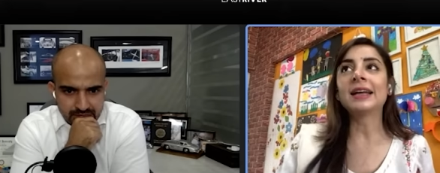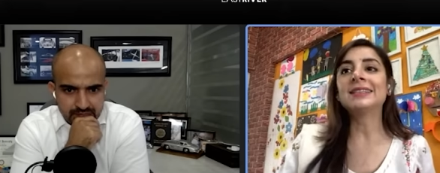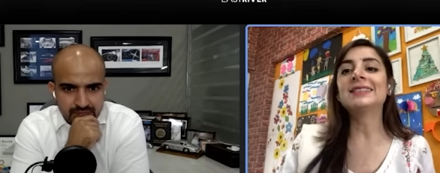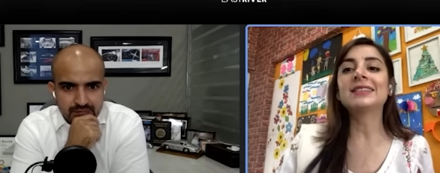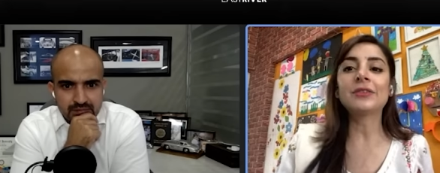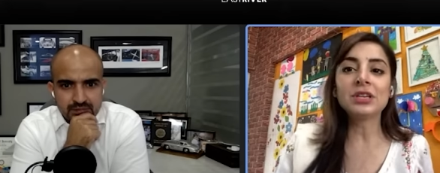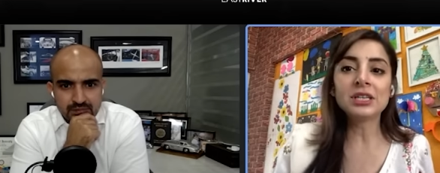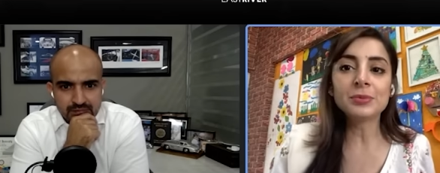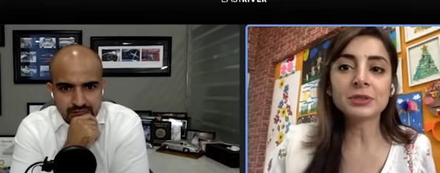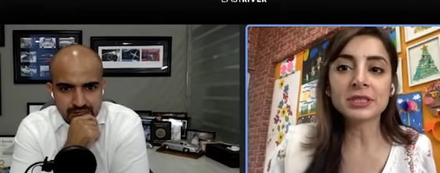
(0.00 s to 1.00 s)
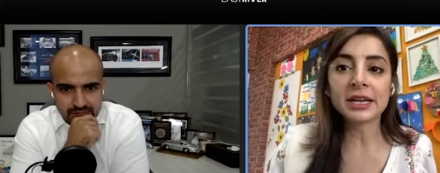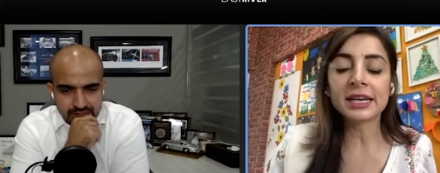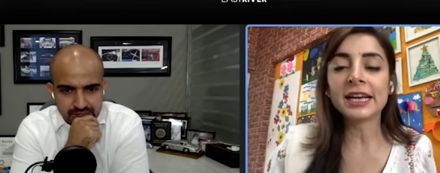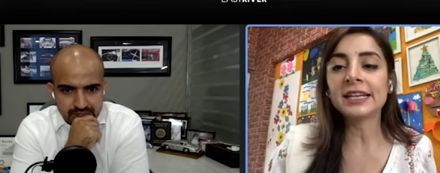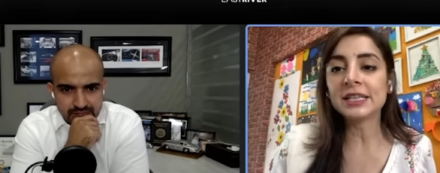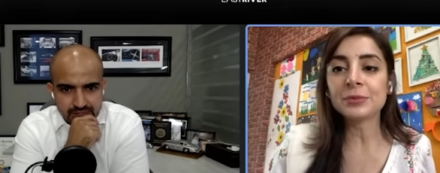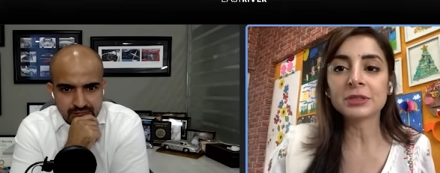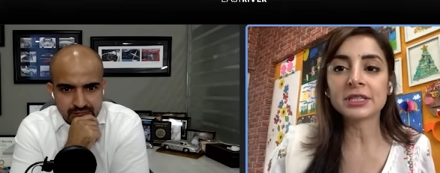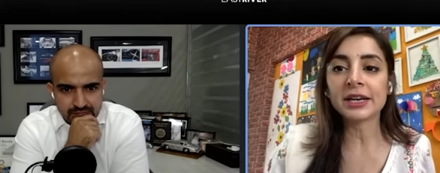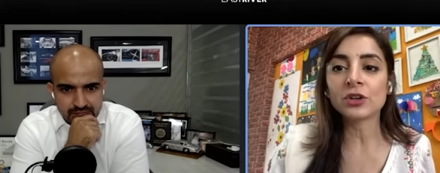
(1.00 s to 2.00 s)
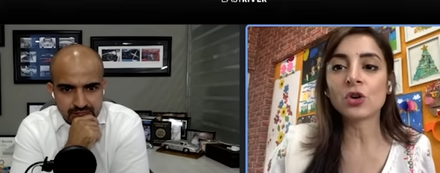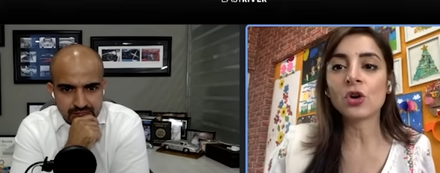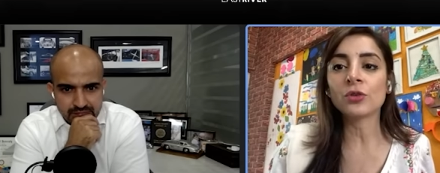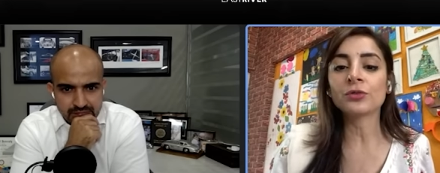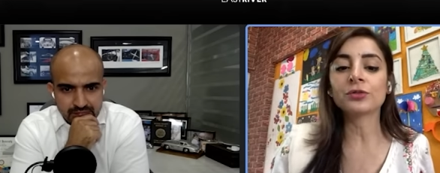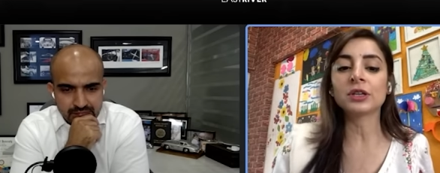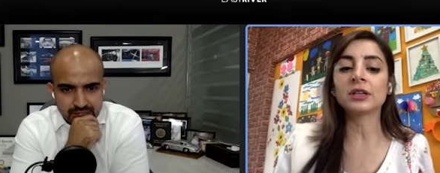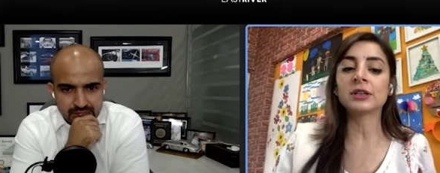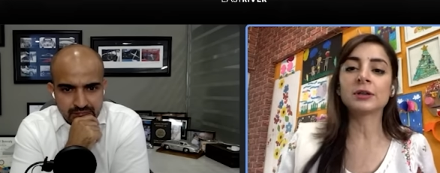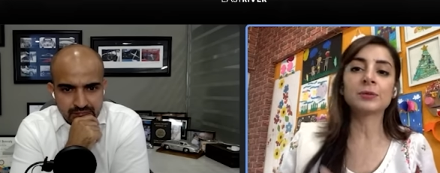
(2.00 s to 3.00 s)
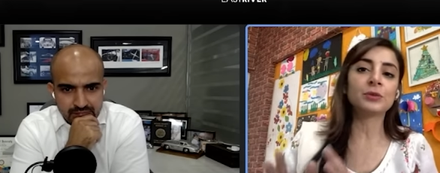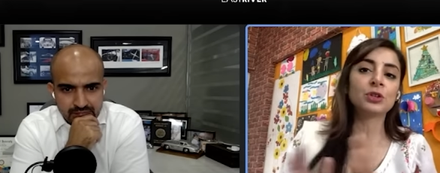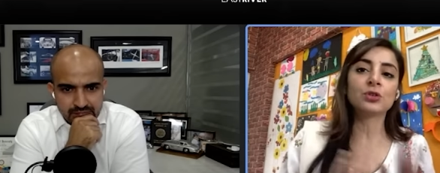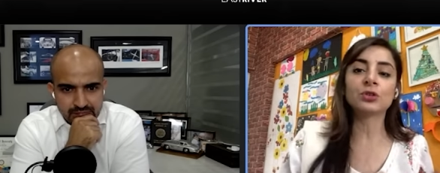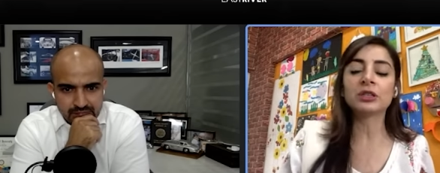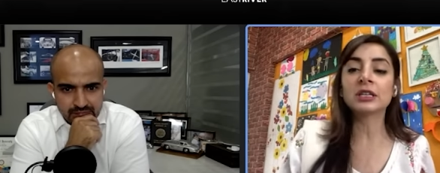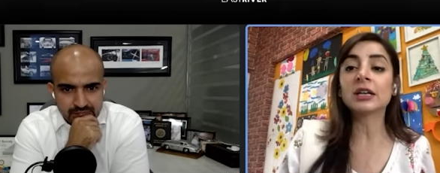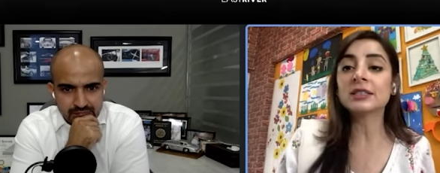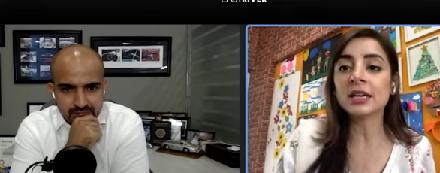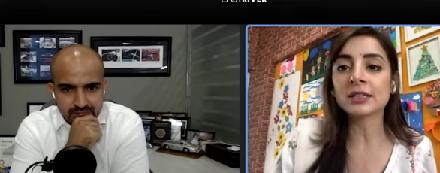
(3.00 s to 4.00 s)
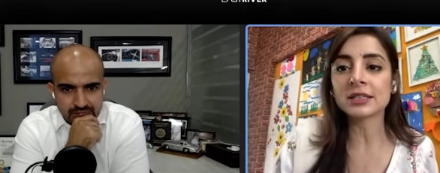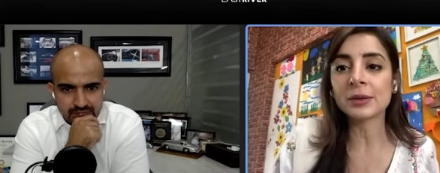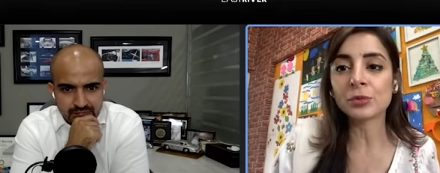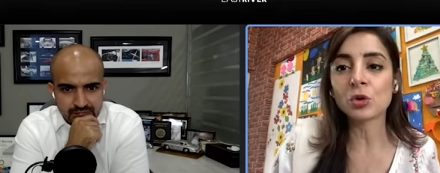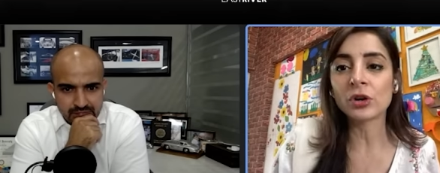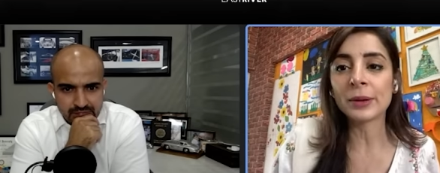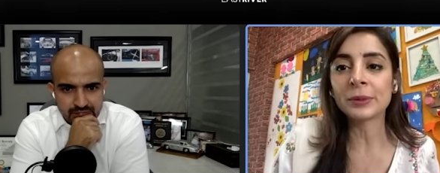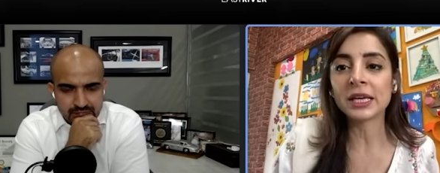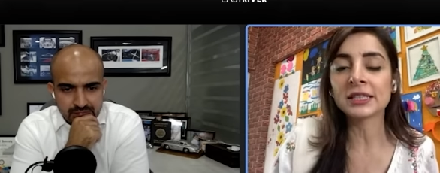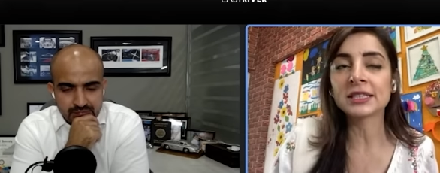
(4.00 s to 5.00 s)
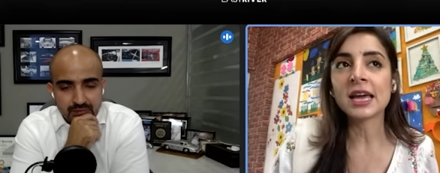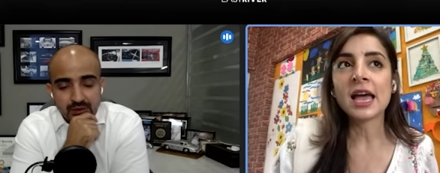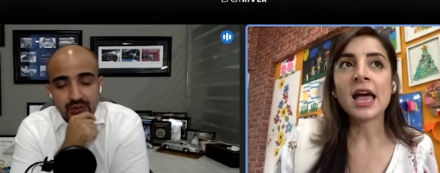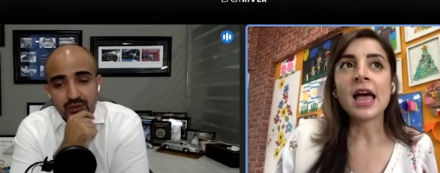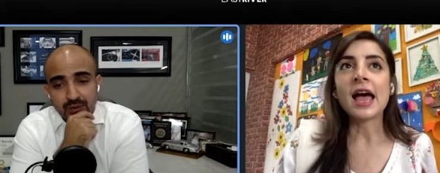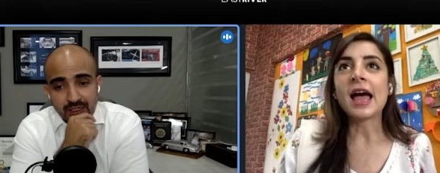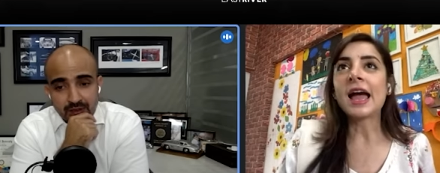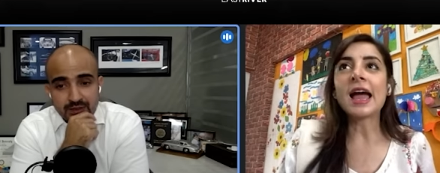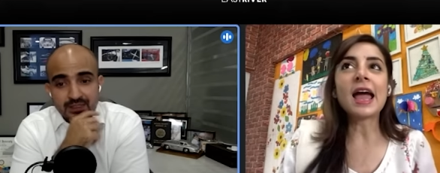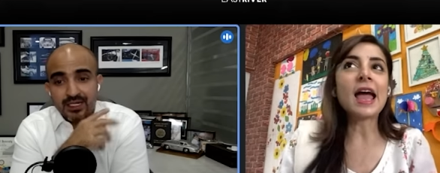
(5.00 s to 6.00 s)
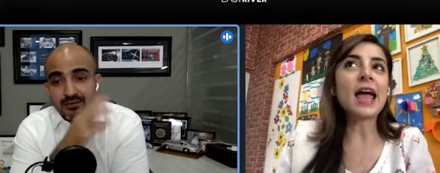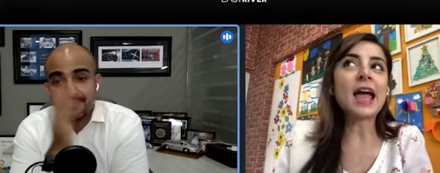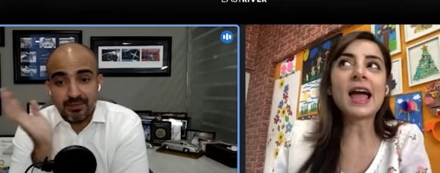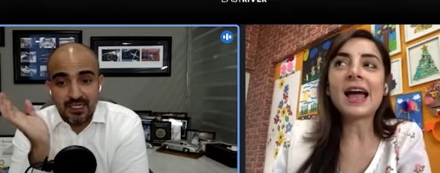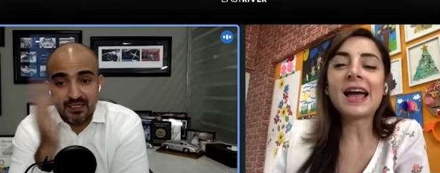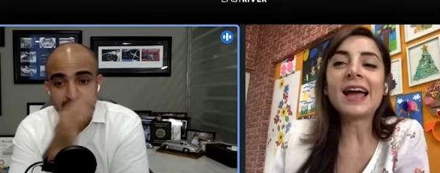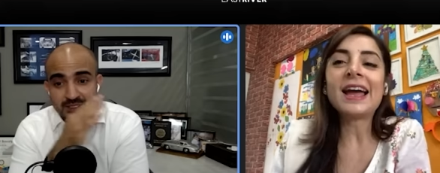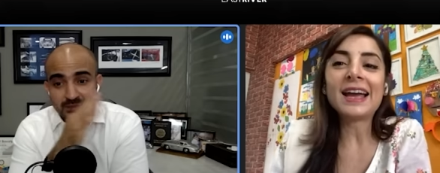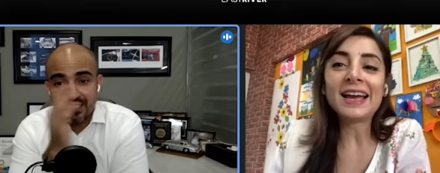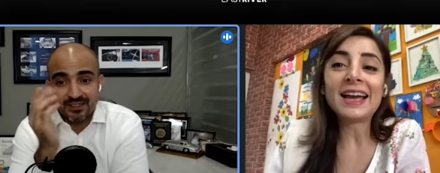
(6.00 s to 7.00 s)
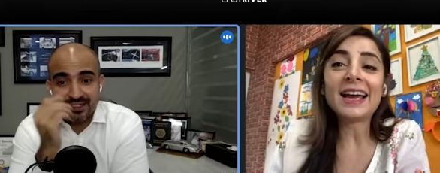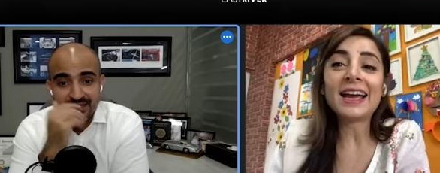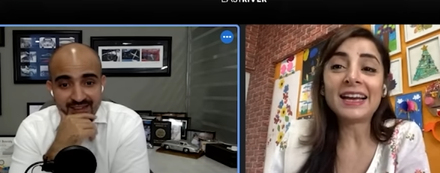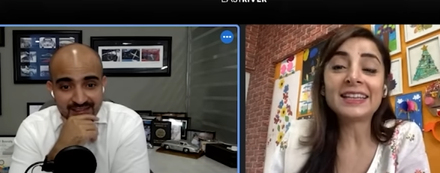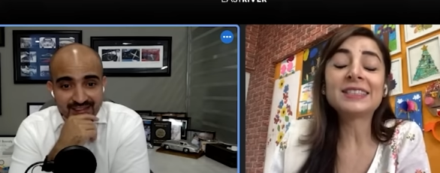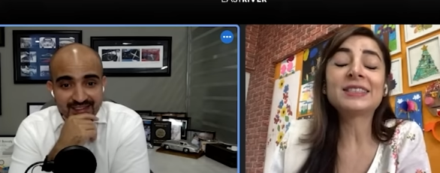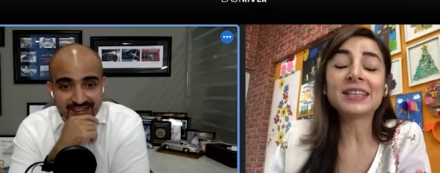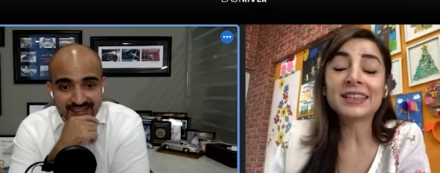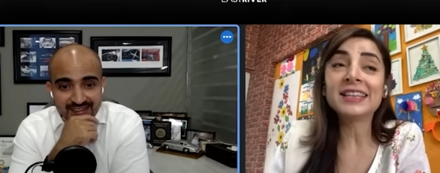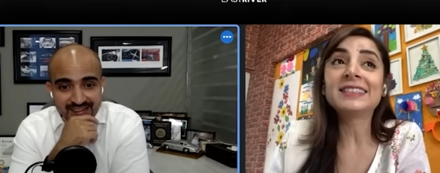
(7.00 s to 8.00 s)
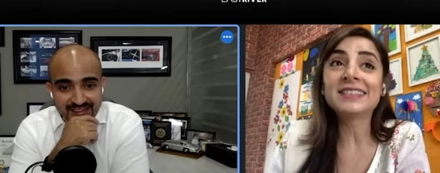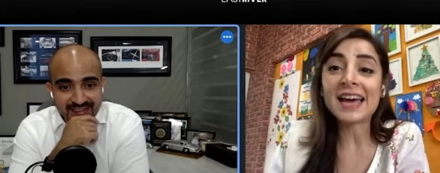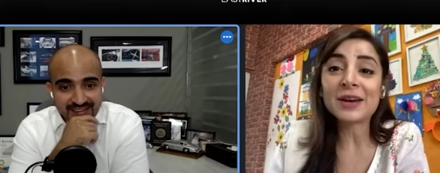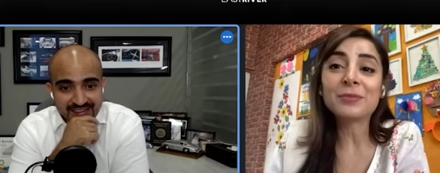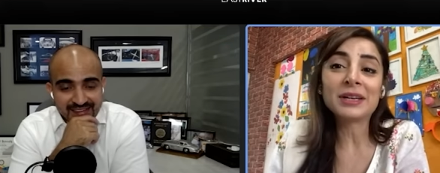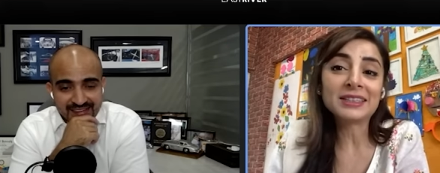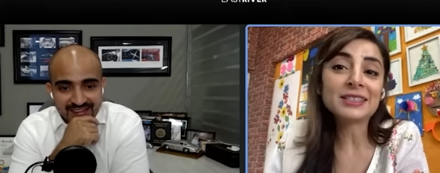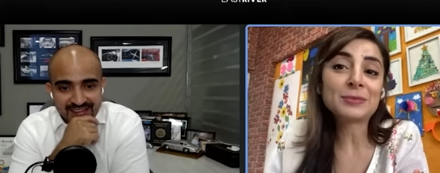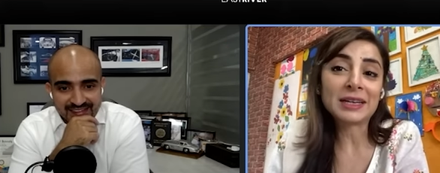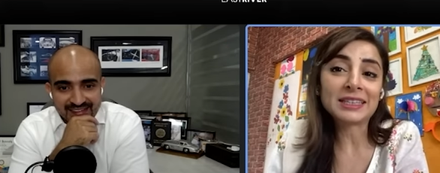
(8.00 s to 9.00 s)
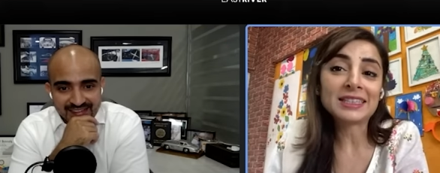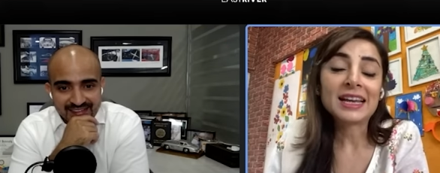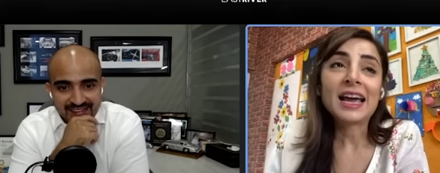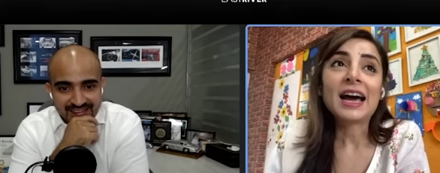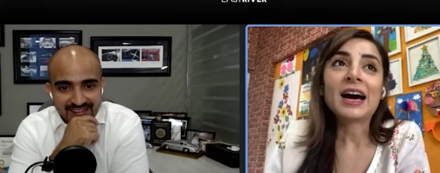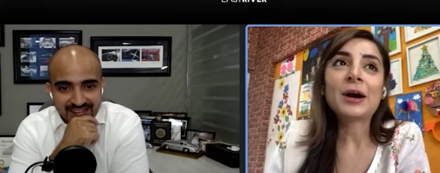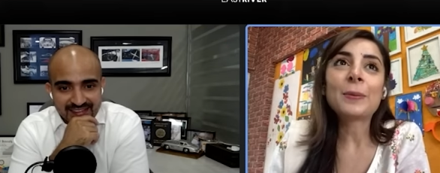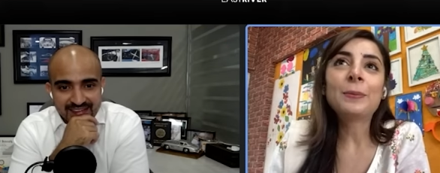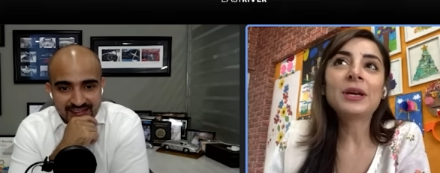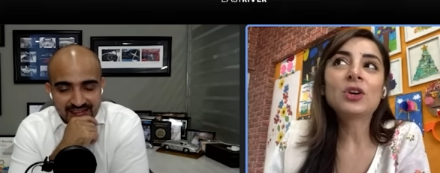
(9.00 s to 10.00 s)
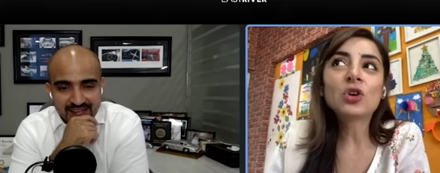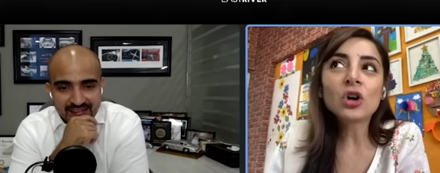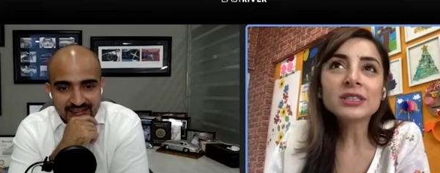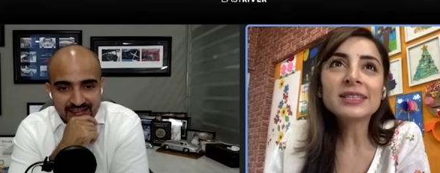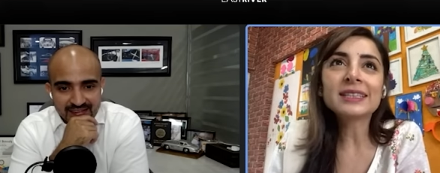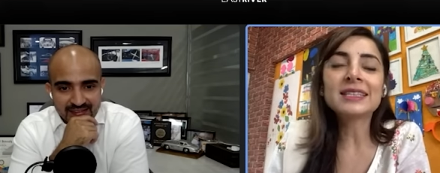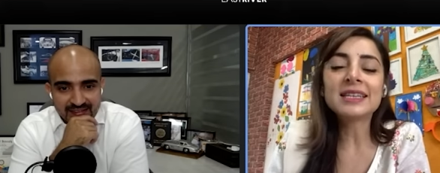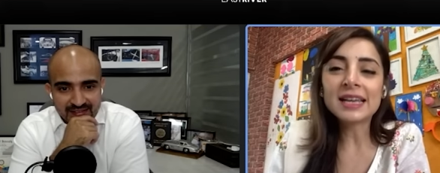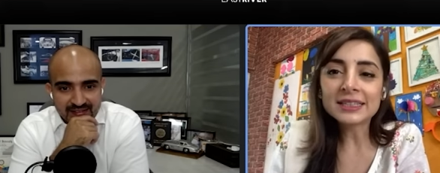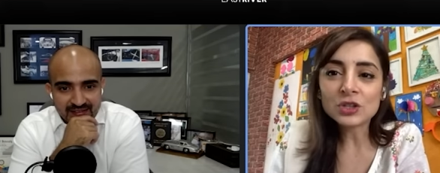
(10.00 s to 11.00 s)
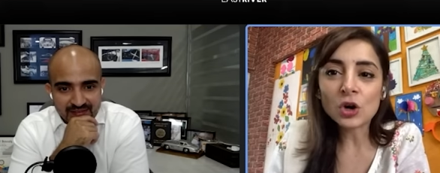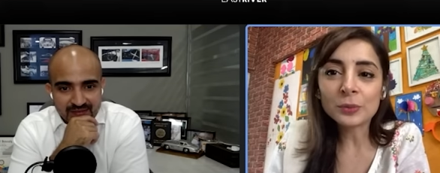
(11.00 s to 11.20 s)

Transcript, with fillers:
Speaker 1: and seventy percent, eighty percent of uh, you know the Karze Hasna program kids. Oh wow,
Speaker 2: it's that bigger split, huh?
Speaker 1: It's uh, it's that bigger split uh, because there's less